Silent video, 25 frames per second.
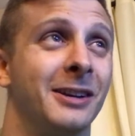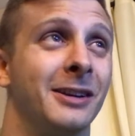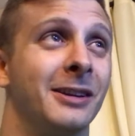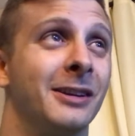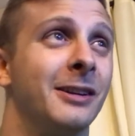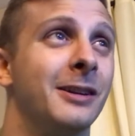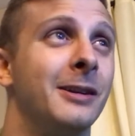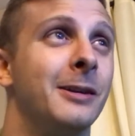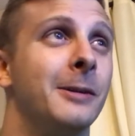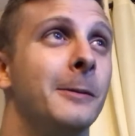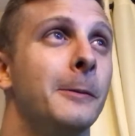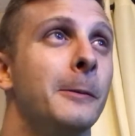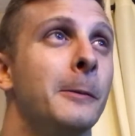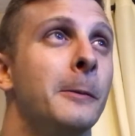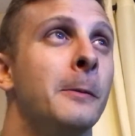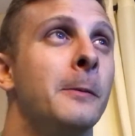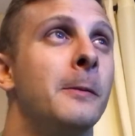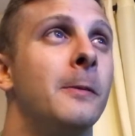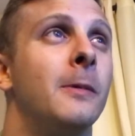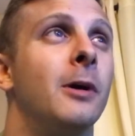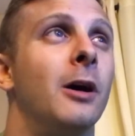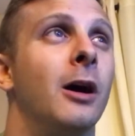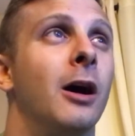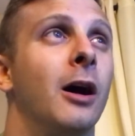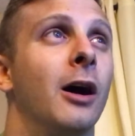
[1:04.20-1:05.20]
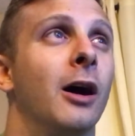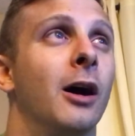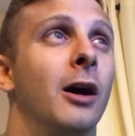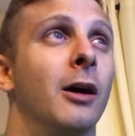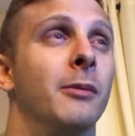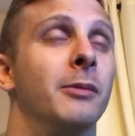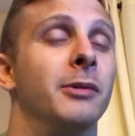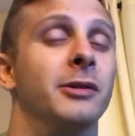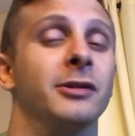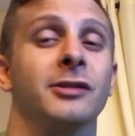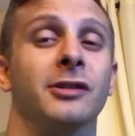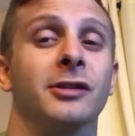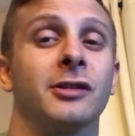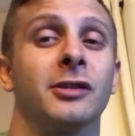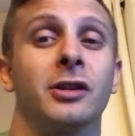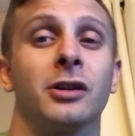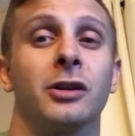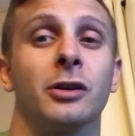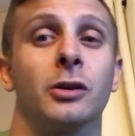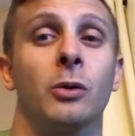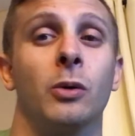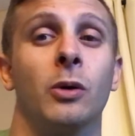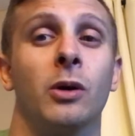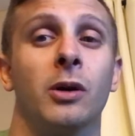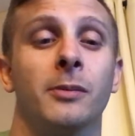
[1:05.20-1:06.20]
it, because it's
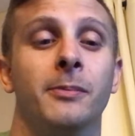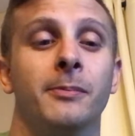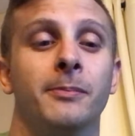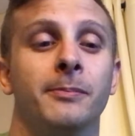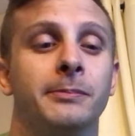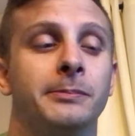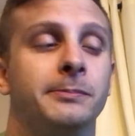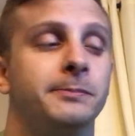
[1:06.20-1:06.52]
gonna go up.